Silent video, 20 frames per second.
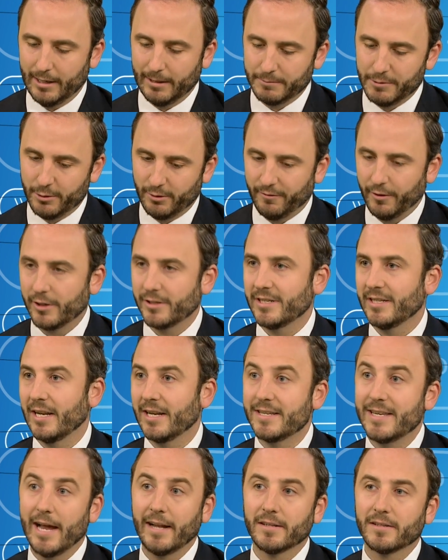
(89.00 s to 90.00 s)
university in a
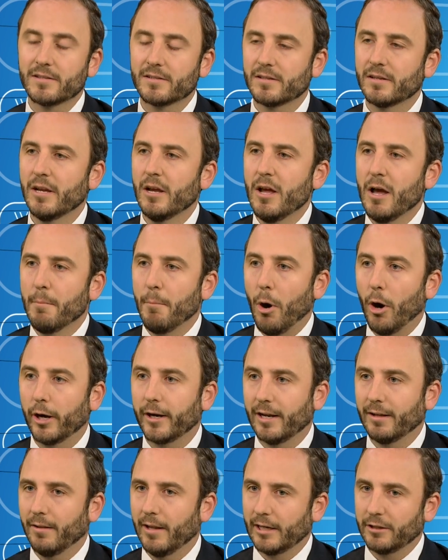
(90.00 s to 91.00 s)
dense
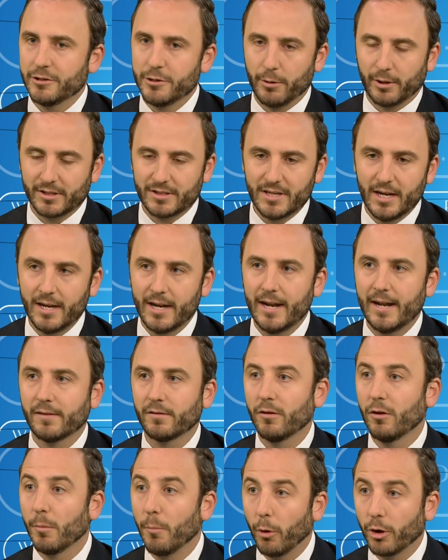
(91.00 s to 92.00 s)
market like New York City, it's a
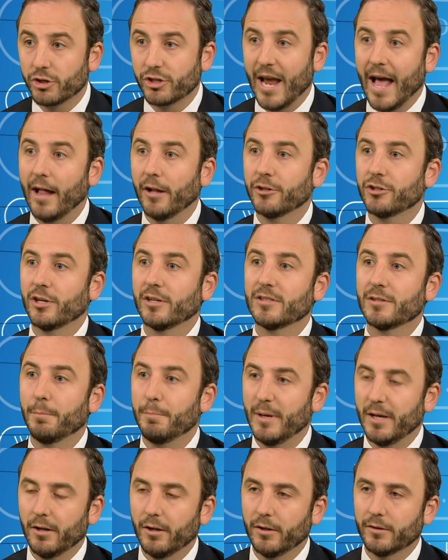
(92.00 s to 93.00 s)
little more challenging to
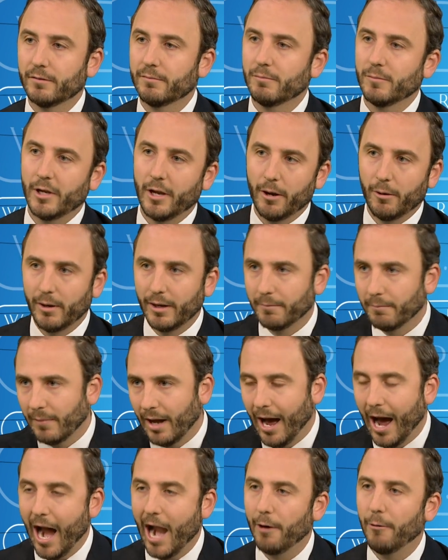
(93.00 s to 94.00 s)
build, a
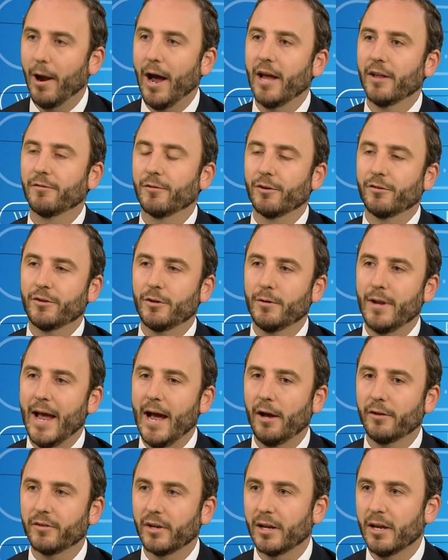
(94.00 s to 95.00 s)
high rise for student
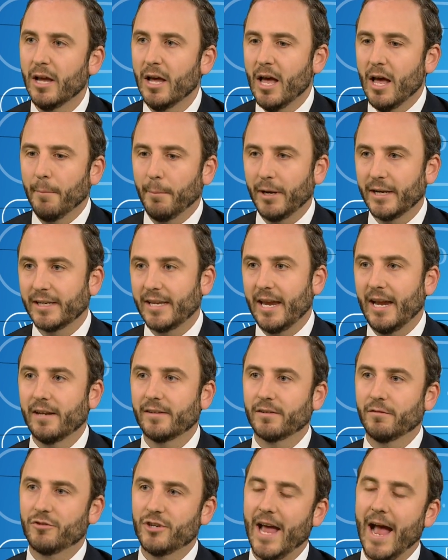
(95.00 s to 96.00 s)
housing. But in the case
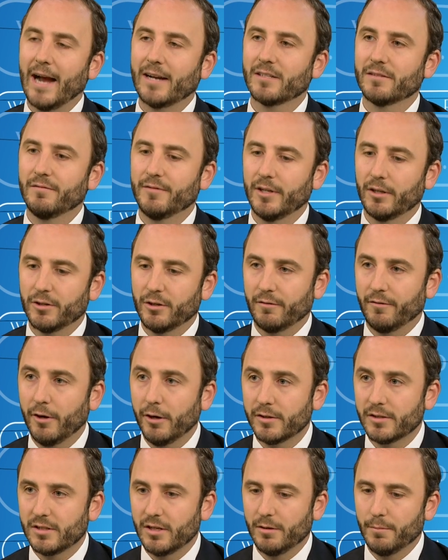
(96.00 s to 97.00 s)
of Jacksonville
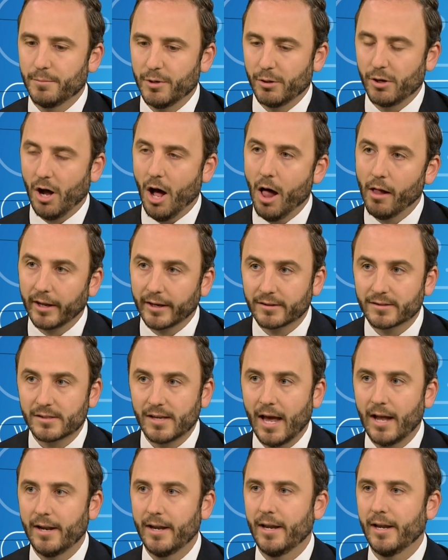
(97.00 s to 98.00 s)
University, bucolic
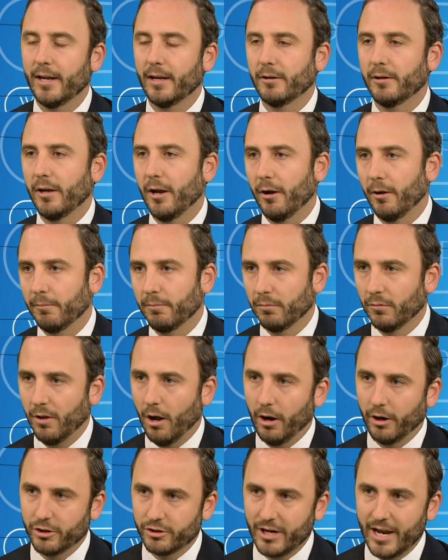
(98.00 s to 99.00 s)
setting,
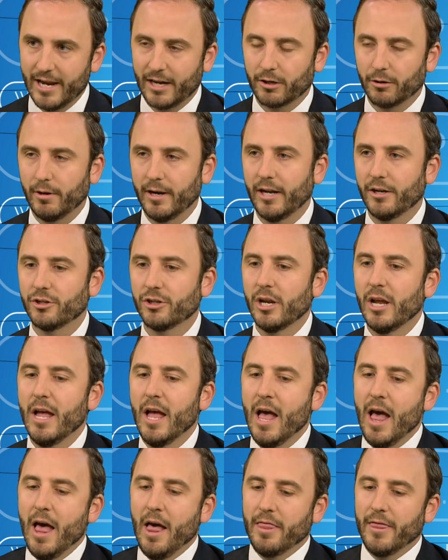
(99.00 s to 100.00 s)
large acreage,
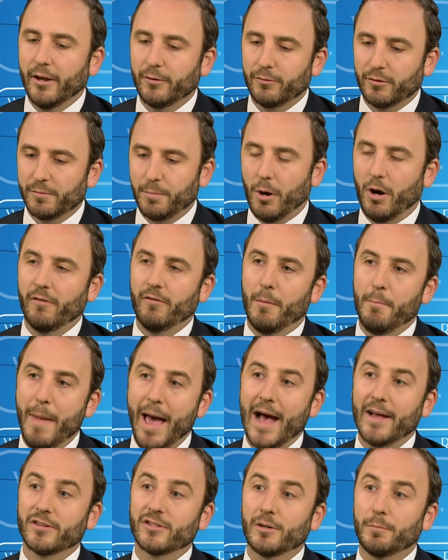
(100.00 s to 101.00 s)
this was part of a
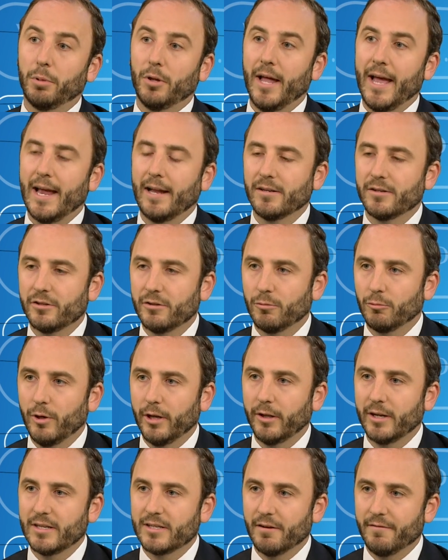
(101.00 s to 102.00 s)
master plan to
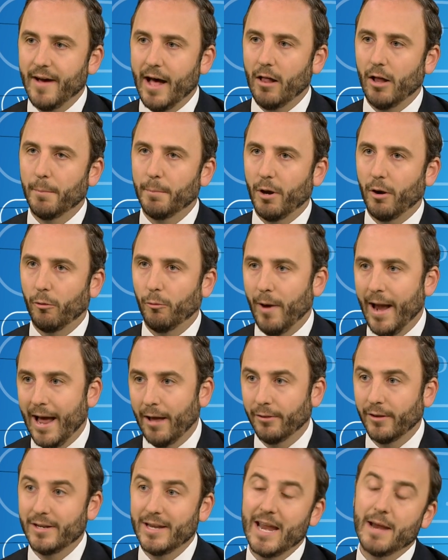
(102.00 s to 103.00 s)
really develop around
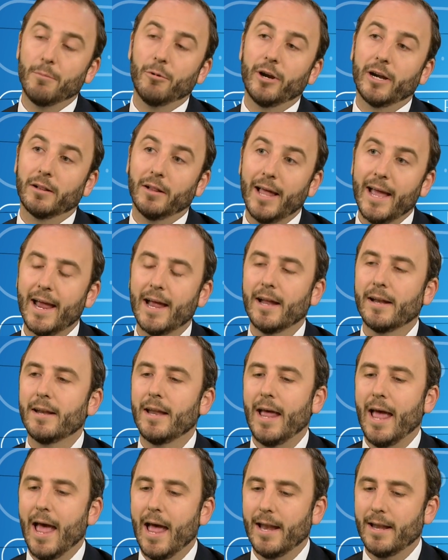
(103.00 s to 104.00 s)
the neighboring land
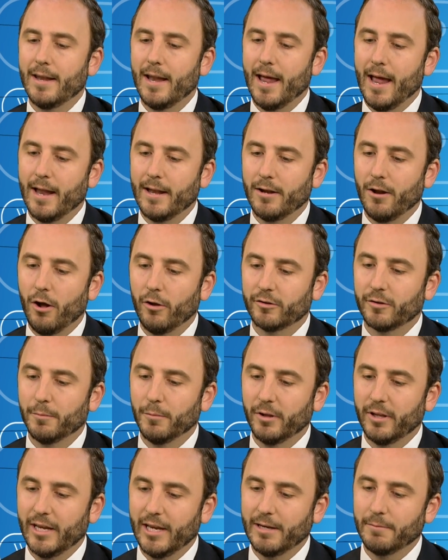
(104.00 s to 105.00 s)
and
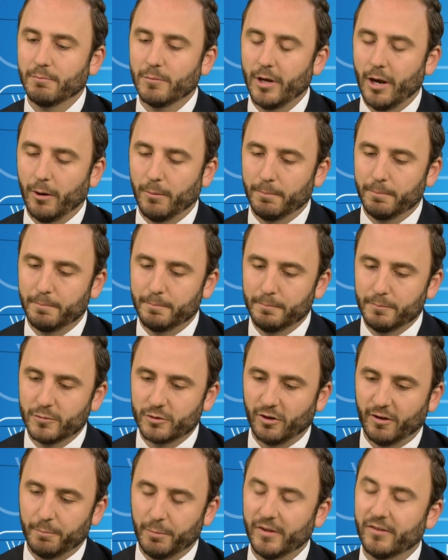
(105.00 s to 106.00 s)
ultimately,
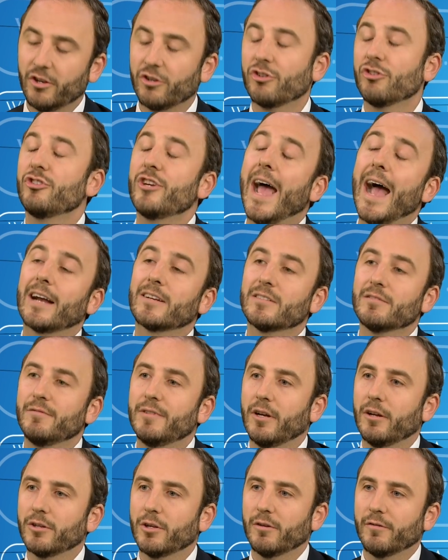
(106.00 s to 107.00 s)
sort of position
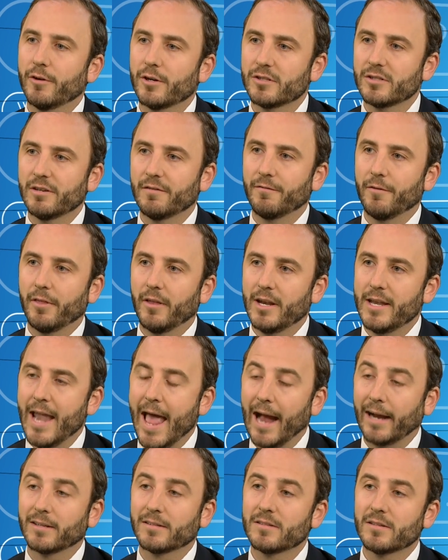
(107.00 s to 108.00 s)
Jacksonville University for the
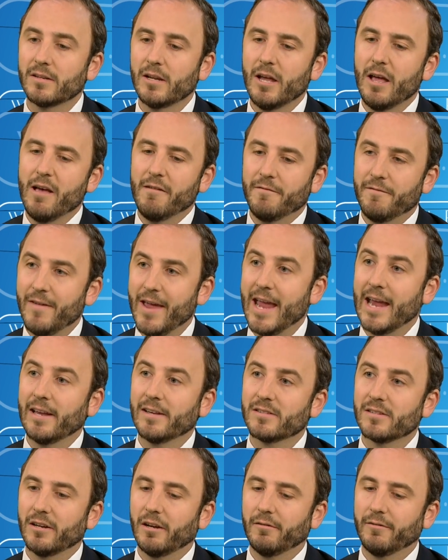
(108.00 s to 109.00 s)
next phase
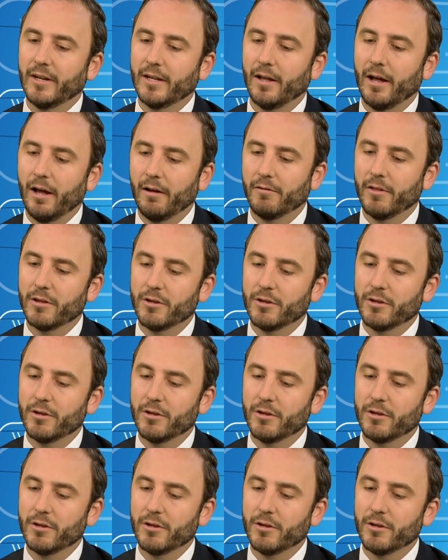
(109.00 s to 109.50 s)
of the